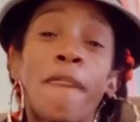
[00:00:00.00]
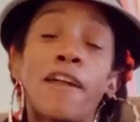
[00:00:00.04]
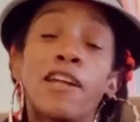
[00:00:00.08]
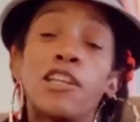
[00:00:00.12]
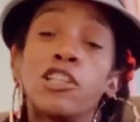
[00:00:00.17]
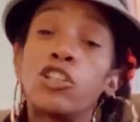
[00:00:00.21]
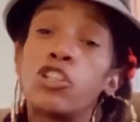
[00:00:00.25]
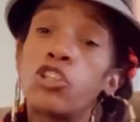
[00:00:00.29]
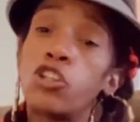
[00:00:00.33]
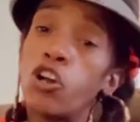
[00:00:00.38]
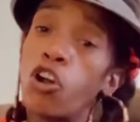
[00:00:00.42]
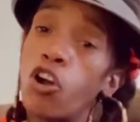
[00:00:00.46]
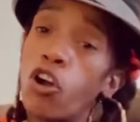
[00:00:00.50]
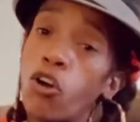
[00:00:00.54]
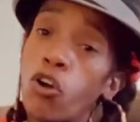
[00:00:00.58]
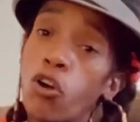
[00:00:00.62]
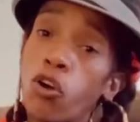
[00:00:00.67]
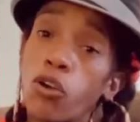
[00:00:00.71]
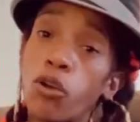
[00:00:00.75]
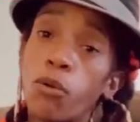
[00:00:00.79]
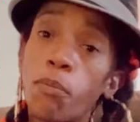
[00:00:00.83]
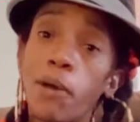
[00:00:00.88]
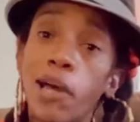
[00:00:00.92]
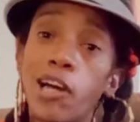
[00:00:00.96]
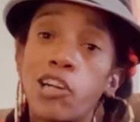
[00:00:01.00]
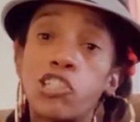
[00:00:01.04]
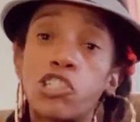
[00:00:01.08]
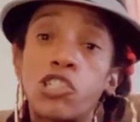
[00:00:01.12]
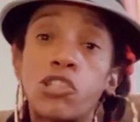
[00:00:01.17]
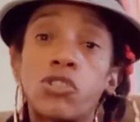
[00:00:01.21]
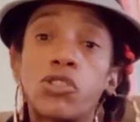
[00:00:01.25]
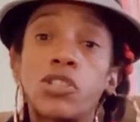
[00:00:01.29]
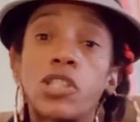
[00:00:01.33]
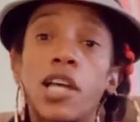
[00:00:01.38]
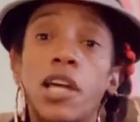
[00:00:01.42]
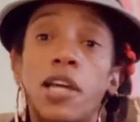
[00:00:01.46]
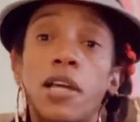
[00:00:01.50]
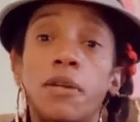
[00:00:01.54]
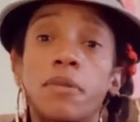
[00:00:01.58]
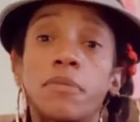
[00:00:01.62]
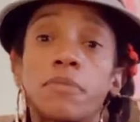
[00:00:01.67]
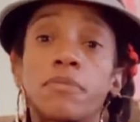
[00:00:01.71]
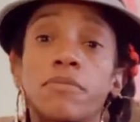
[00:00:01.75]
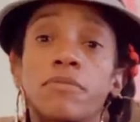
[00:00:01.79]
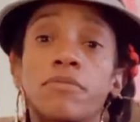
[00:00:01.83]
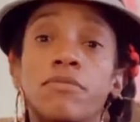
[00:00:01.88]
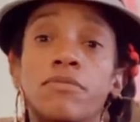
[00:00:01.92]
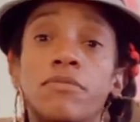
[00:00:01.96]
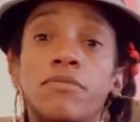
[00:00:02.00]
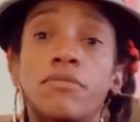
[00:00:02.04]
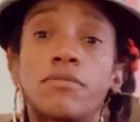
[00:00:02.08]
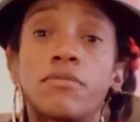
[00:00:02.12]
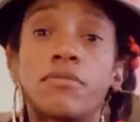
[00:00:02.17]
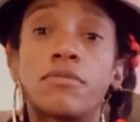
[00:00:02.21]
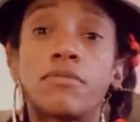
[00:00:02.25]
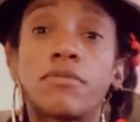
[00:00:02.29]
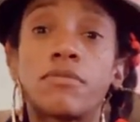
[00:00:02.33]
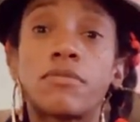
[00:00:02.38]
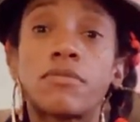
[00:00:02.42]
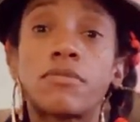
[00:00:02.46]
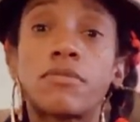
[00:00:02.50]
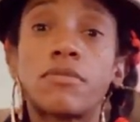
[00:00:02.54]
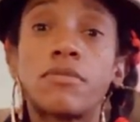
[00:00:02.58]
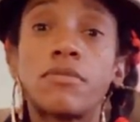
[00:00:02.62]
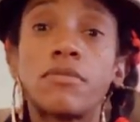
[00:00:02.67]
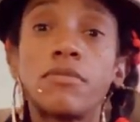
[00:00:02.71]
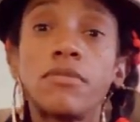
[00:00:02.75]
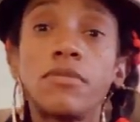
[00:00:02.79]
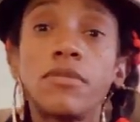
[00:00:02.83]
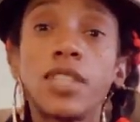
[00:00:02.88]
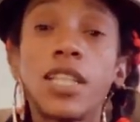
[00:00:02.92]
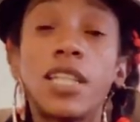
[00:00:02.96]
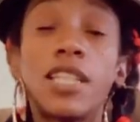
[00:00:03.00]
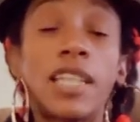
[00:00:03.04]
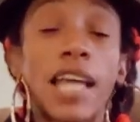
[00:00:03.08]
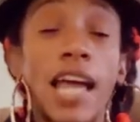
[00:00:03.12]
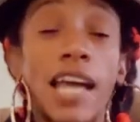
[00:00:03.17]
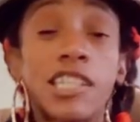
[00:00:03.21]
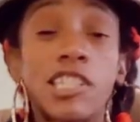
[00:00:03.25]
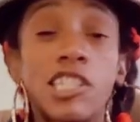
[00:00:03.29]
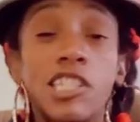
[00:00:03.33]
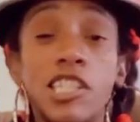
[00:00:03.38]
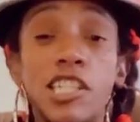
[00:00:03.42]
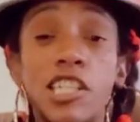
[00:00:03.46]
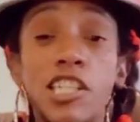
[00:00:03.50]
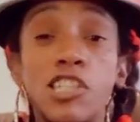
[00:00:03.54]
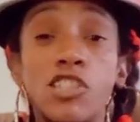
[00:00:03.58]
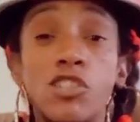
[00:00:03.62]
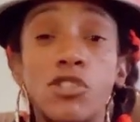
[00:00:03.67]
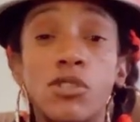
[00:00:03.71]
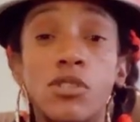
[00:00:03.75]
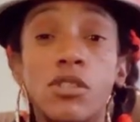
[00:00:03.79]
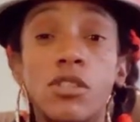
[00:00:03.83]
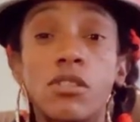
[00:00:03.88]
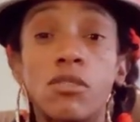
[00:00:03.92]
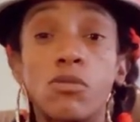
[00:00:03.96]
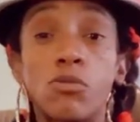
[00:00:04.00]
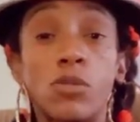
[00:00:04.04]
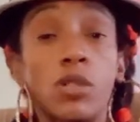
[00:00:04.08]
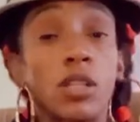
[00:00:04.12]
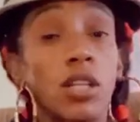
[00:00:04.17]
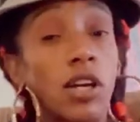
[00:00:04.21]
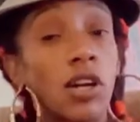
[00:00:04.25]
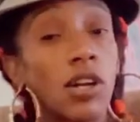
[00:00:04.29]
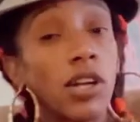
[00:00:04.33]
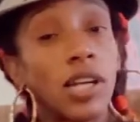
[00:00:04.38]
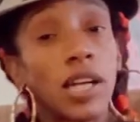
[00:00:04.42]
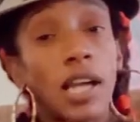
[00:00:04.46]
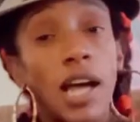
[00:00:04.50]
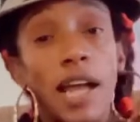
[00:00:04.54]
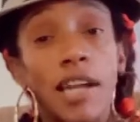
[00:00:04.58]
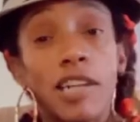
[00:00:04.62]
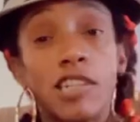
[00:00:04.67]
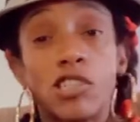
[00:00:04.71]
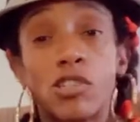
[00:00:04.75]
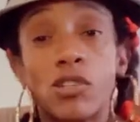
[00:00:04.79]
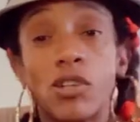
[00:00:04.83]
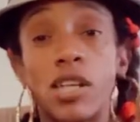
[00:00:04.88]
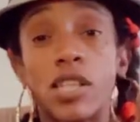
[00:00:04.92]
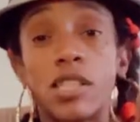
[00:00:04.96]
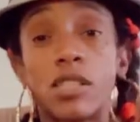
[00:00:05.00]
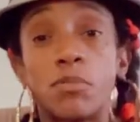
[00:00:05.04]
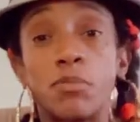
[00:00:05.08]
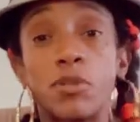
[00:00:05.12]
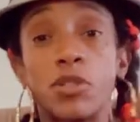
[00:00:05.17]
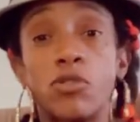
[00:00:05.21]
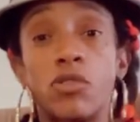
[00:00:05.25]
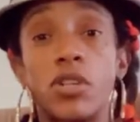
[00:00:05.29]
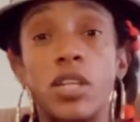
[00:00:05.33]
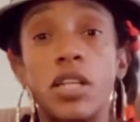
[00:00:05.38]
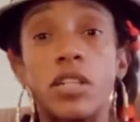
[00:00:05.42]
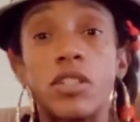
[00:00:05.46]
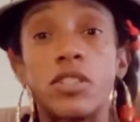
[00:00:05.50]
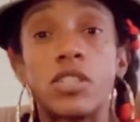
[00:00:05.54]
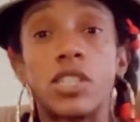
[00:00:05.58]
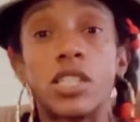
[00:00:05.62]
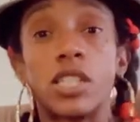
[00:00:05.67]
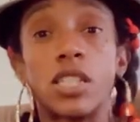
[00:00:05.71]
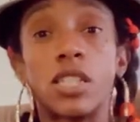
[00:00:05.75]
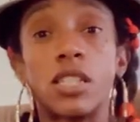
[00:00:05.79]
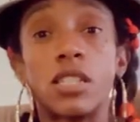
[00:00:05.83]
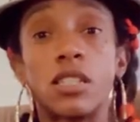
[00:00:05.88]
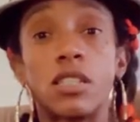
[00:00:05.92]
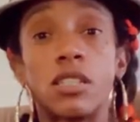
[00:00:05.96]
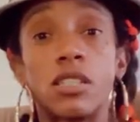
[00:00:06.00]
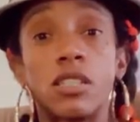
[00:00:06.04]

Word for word: and you'll go on about your day. That's Deidre. We're learning how to transmute energy